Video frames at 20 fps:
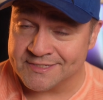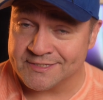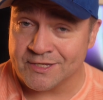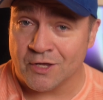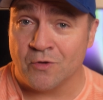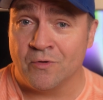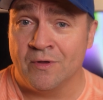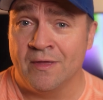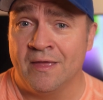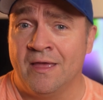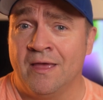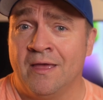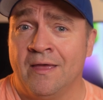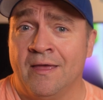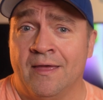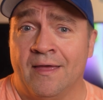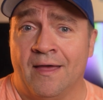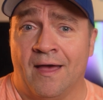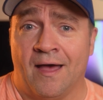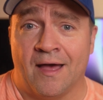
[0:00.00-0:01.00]
So
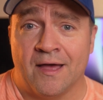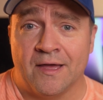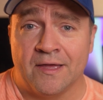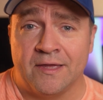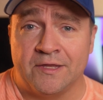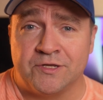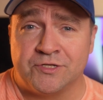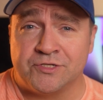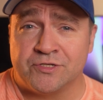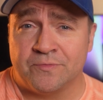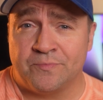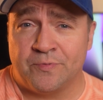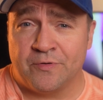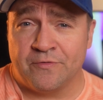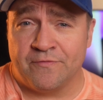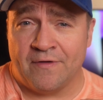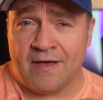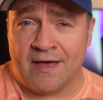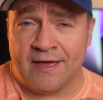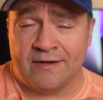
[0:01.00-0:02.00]
it should
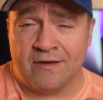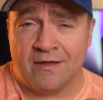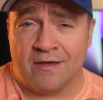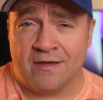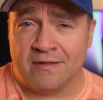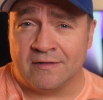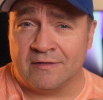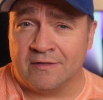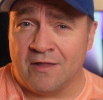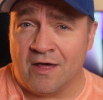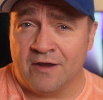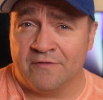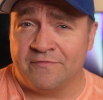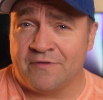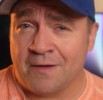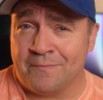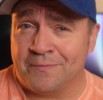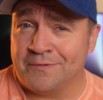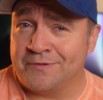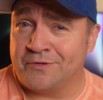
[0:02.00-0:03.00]
provide a lot of
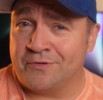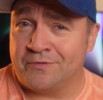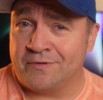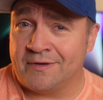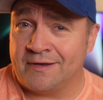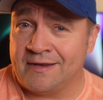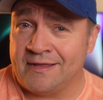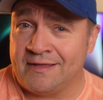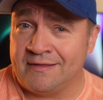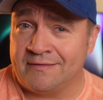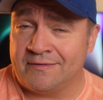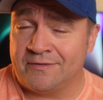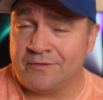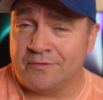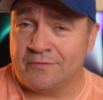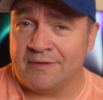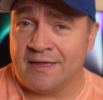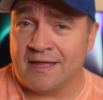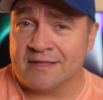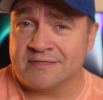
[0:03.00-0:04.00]
opportunity
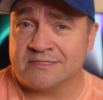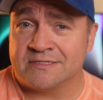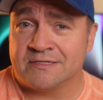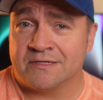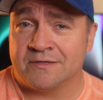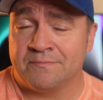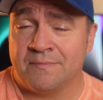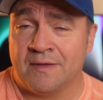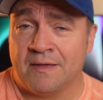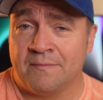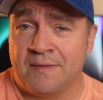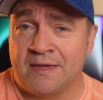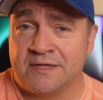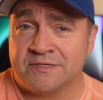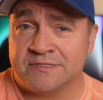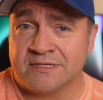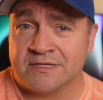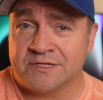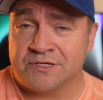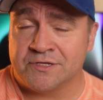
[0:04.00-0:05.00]
to get some
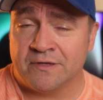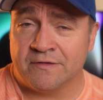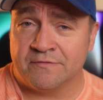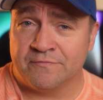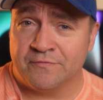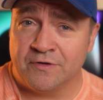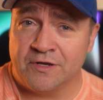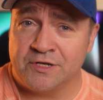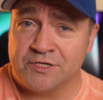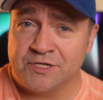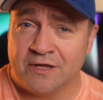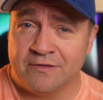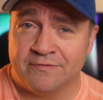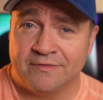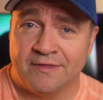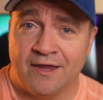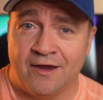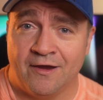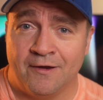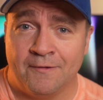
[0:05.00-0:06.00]
amazing footage
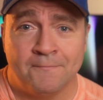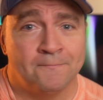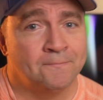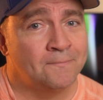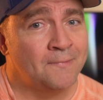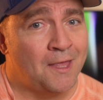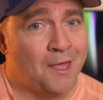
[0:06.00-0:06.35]
out there.